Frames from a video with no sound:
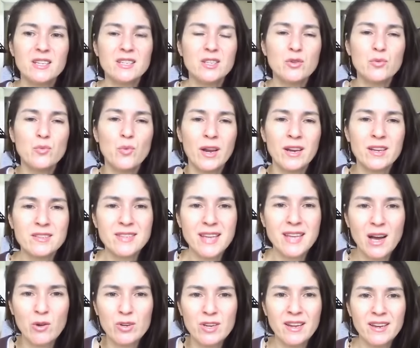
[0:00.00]
you want to
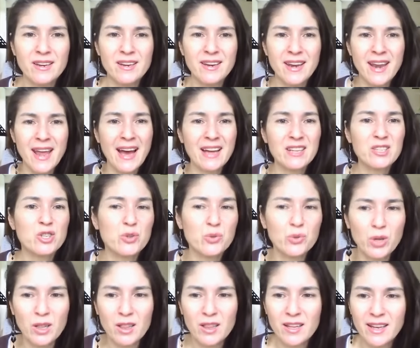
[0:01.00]
sound
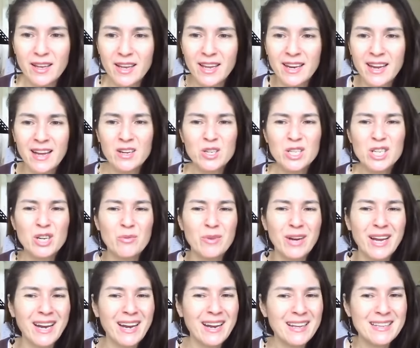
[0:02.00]
natural. And I don't know
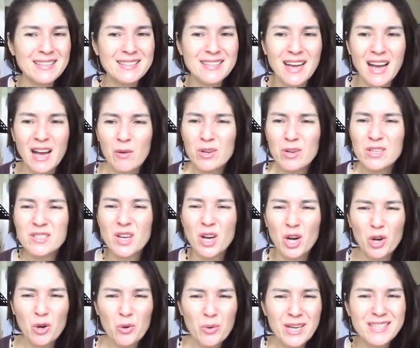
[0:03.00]
what it is. I was
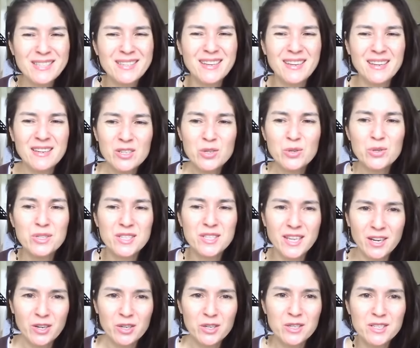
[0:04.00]
always into
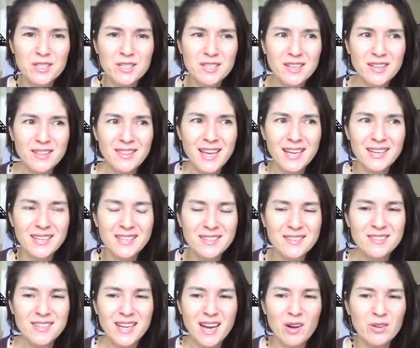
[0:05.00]
singers that didn't
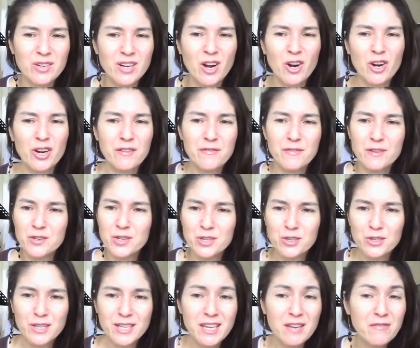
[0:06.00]
sound
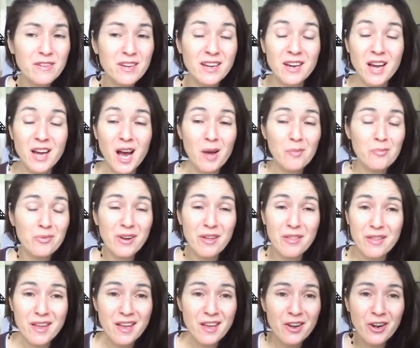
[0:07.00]
artificial. Even in opera
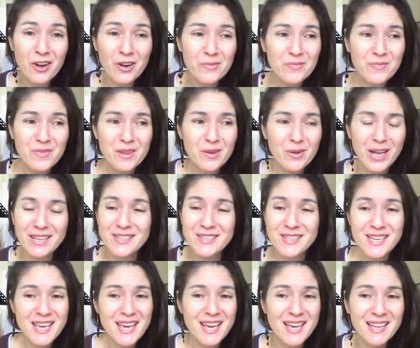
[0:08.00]
theater as a
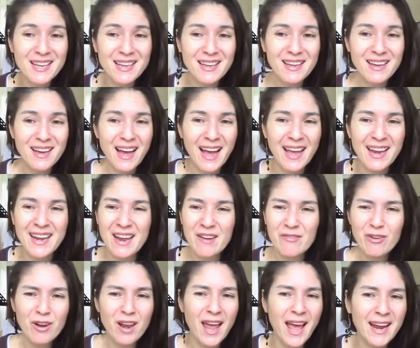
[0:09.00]
kid, I
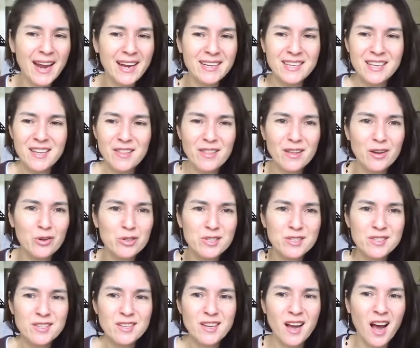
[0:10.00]
never liked
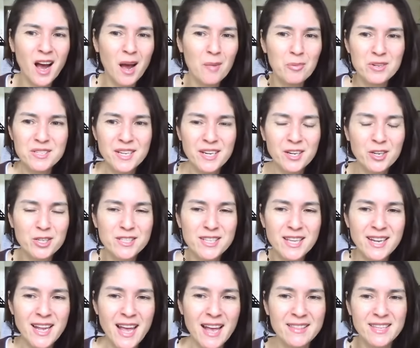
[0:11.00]
those opera singers
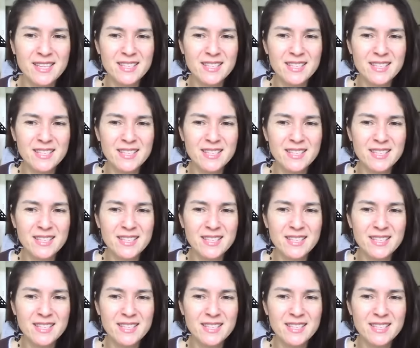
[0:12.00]
that had